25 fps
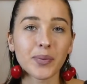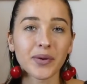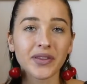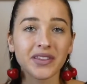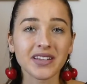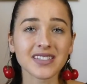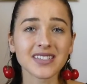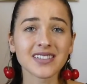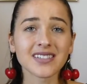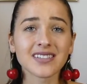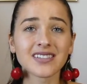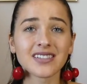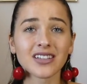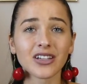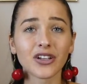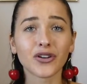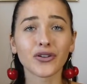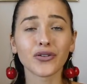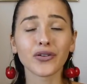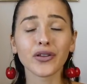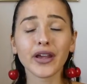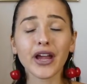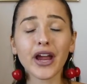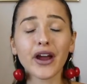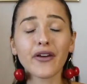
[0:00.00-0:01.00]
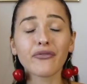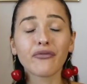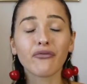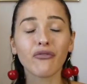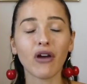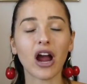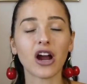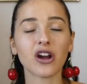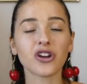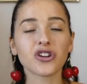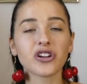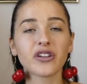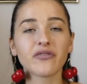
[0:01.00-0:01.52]
but this is literally a
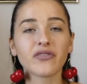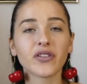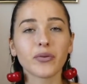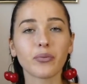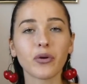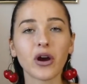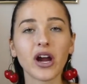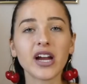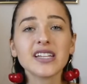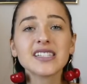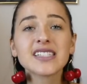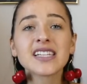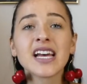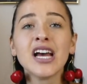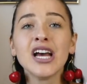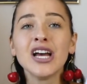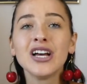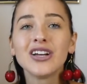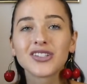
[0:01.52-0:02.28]
fraction of the price.